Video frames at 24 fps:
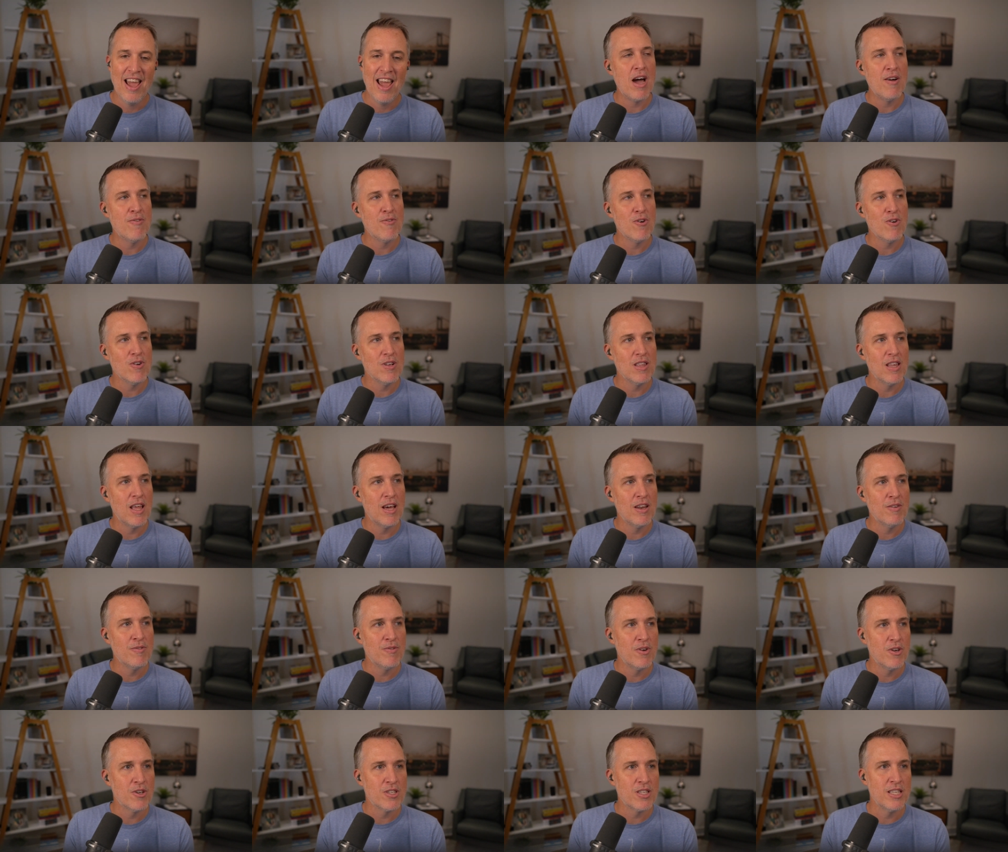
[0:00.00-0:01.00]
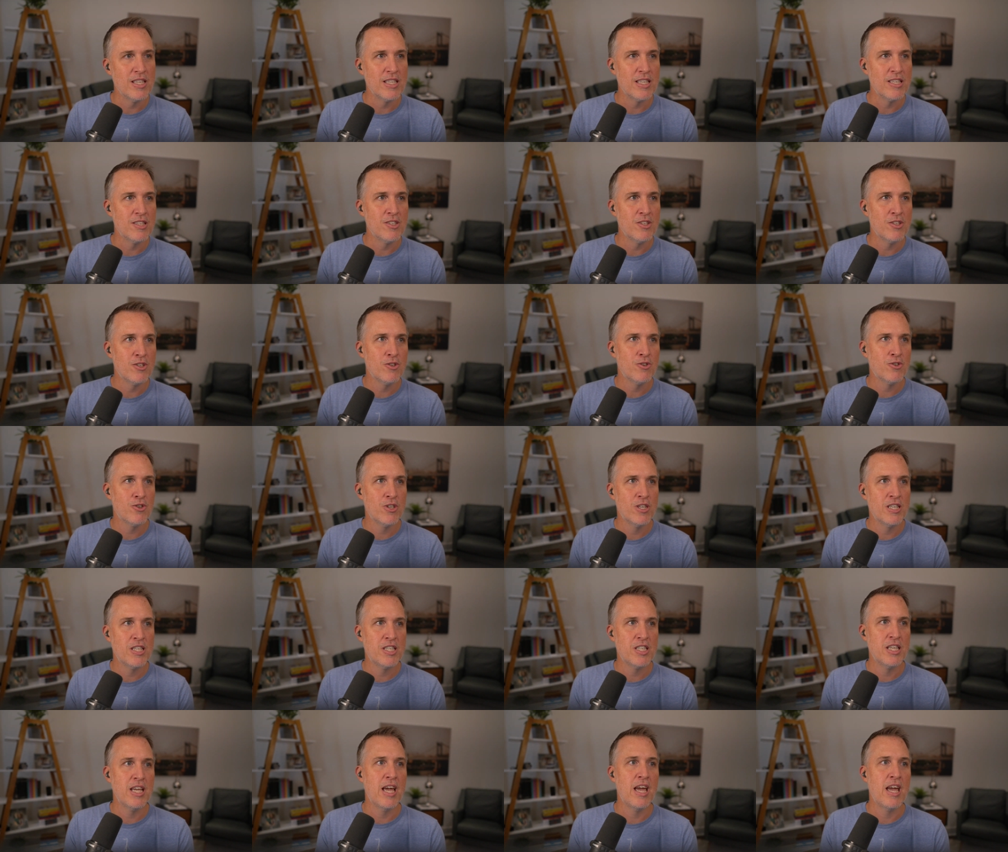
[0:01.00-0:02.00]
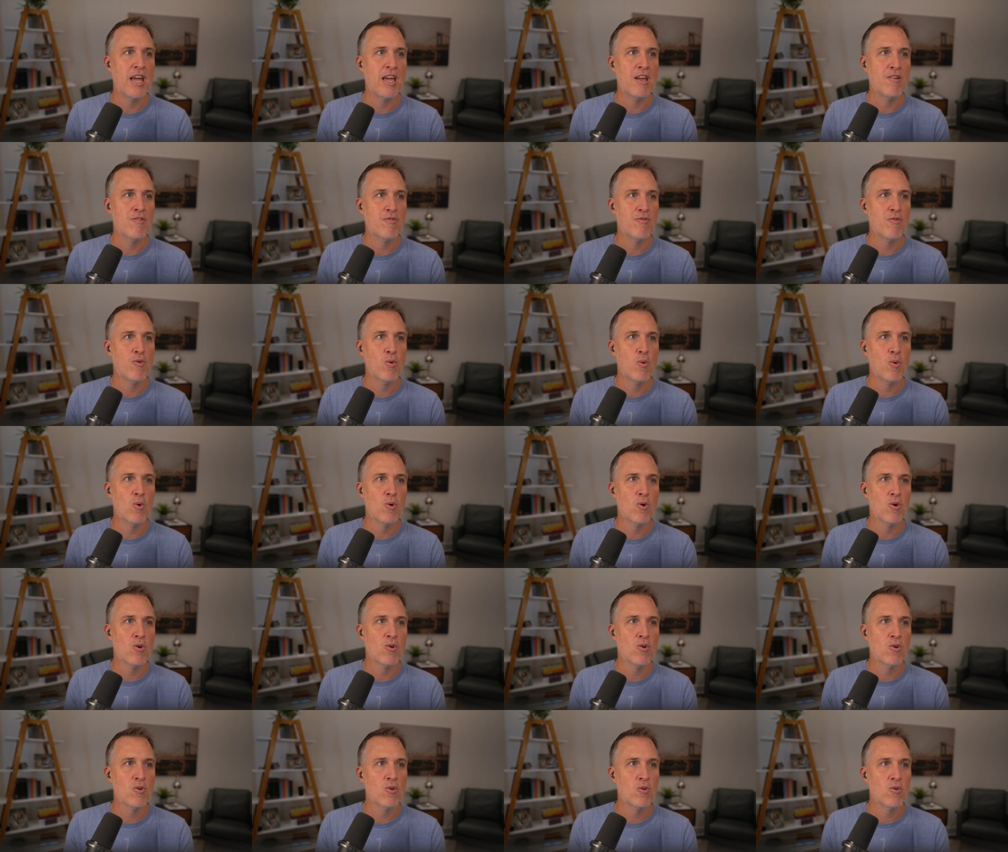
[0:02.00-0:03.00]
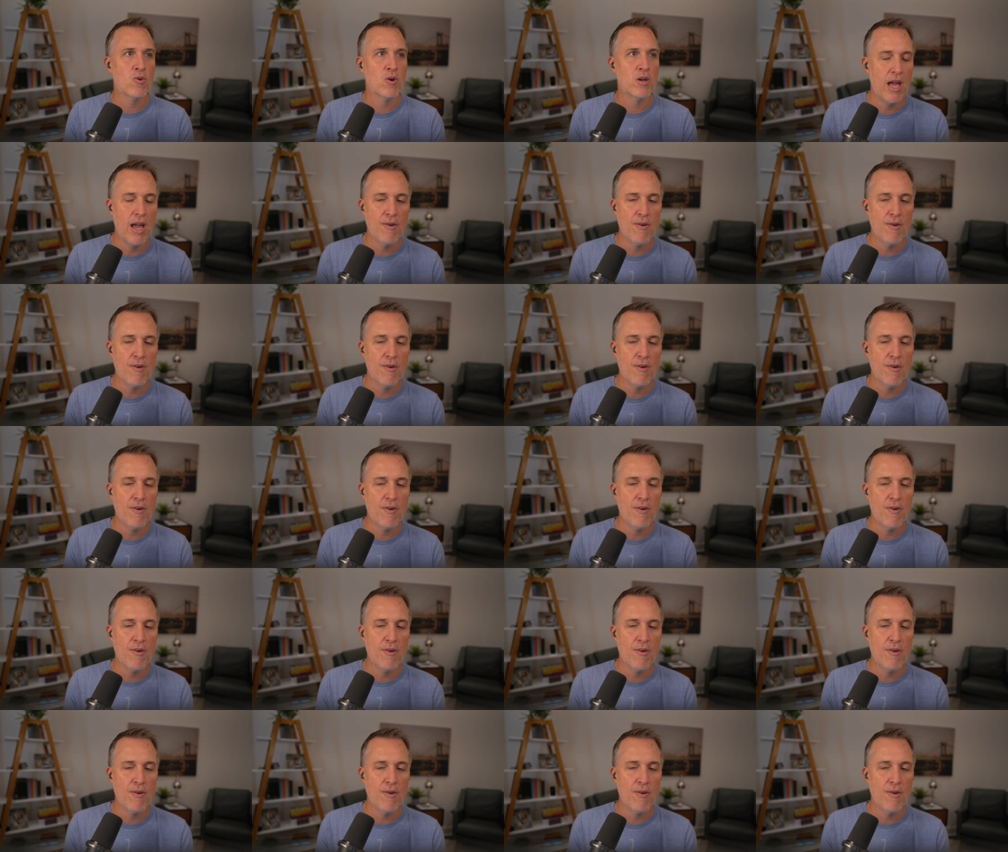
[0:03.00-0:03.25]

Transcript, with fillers: I've heard a lot of folks in the industry say for